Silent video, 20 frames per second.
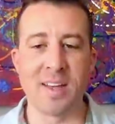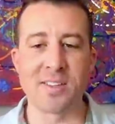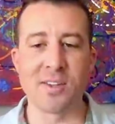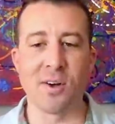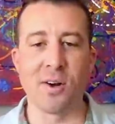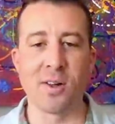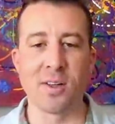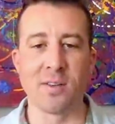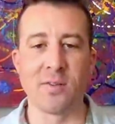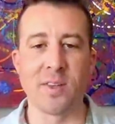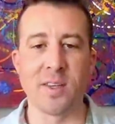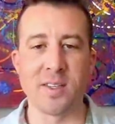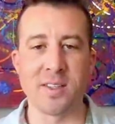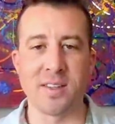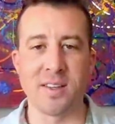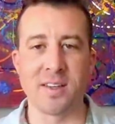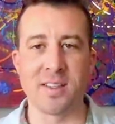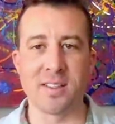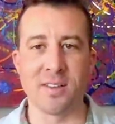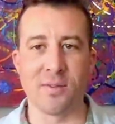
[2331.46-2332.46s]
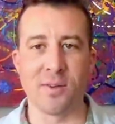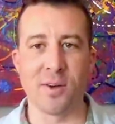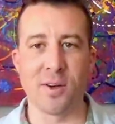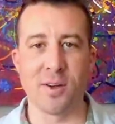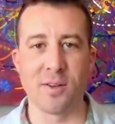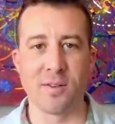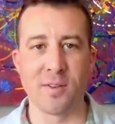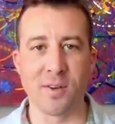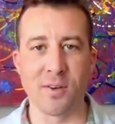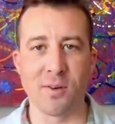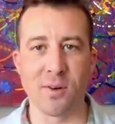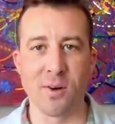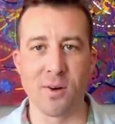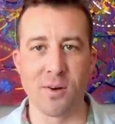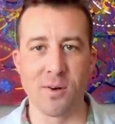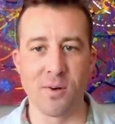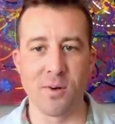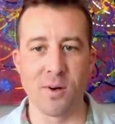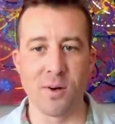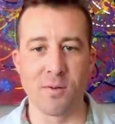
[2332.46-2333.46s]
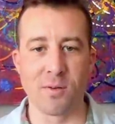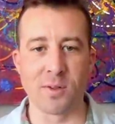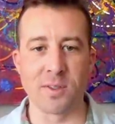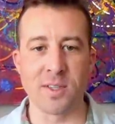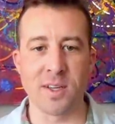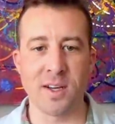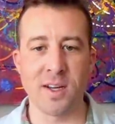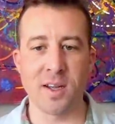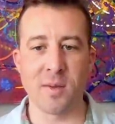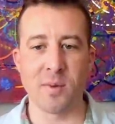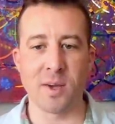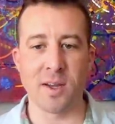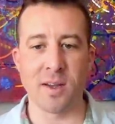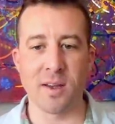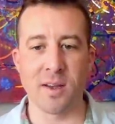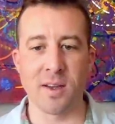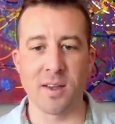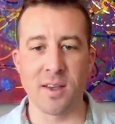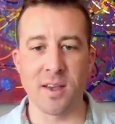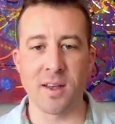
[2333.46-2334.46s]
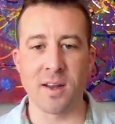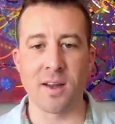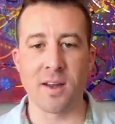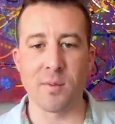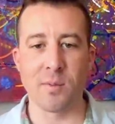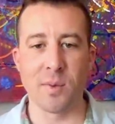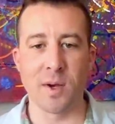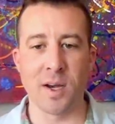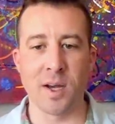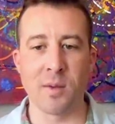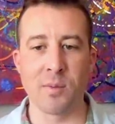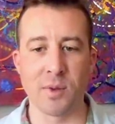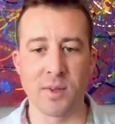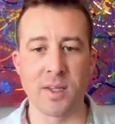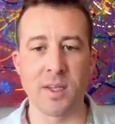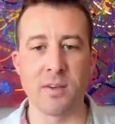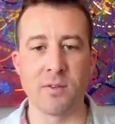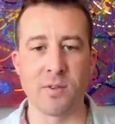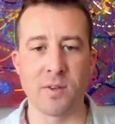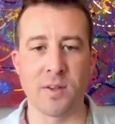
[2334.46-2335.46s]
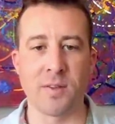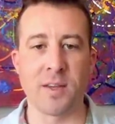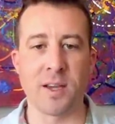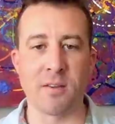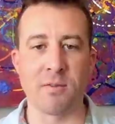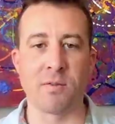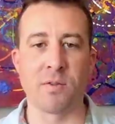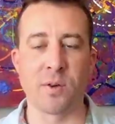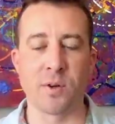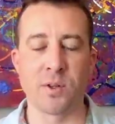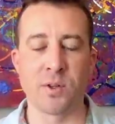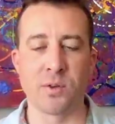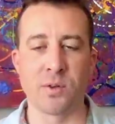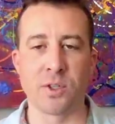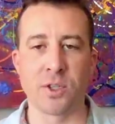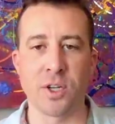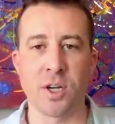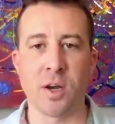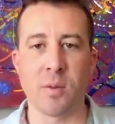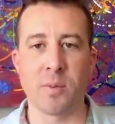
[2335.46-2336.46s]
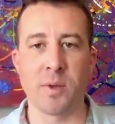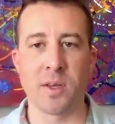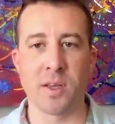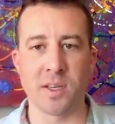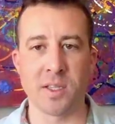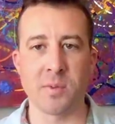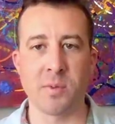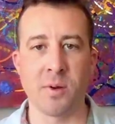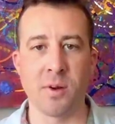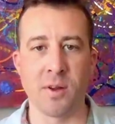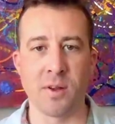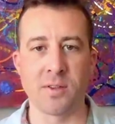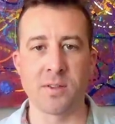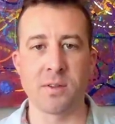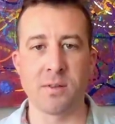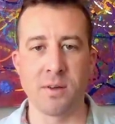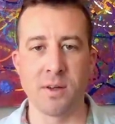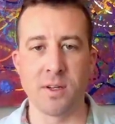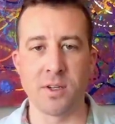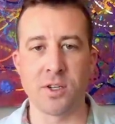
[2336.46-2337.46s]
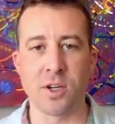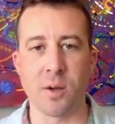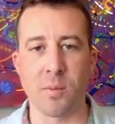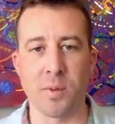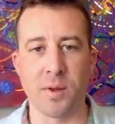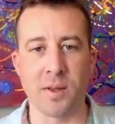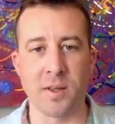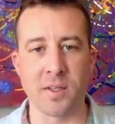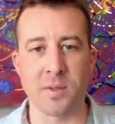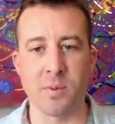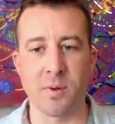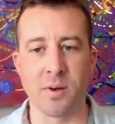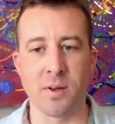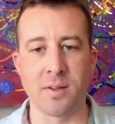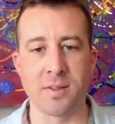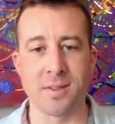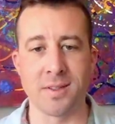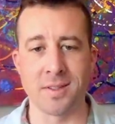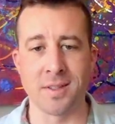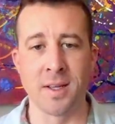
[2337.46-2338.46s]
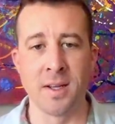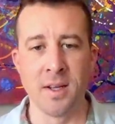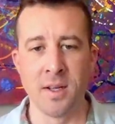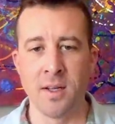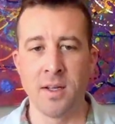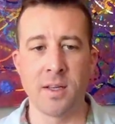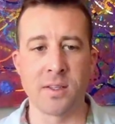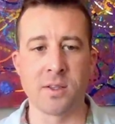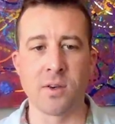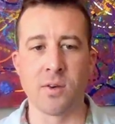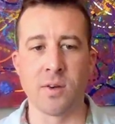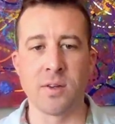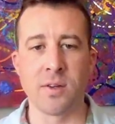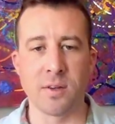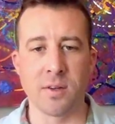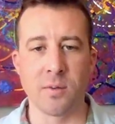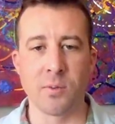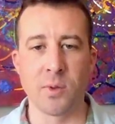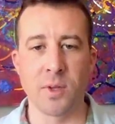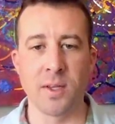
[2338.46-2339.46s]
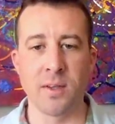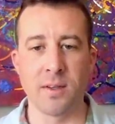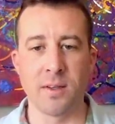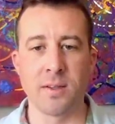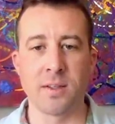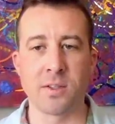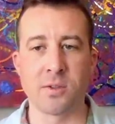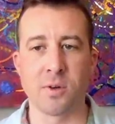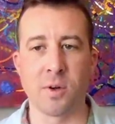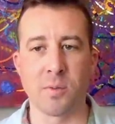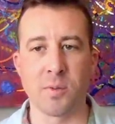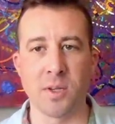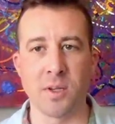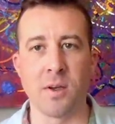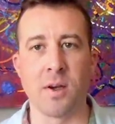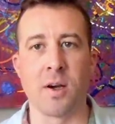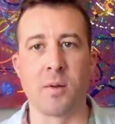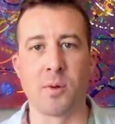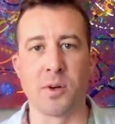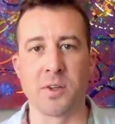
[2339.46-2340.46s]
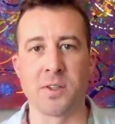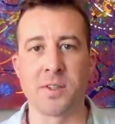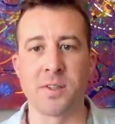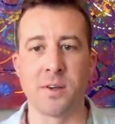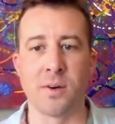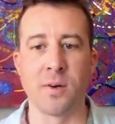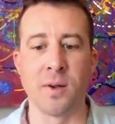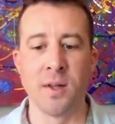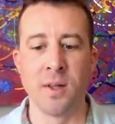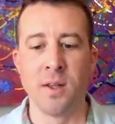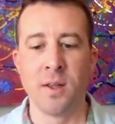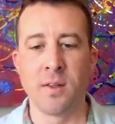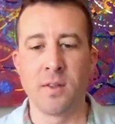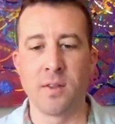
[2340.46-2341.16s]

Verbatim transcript: as all of these things evolve and grow over time, I, again, I, I believe that that virtual shopping experience, 3D shopping experiences, is going to completely disrupt e-commerce. So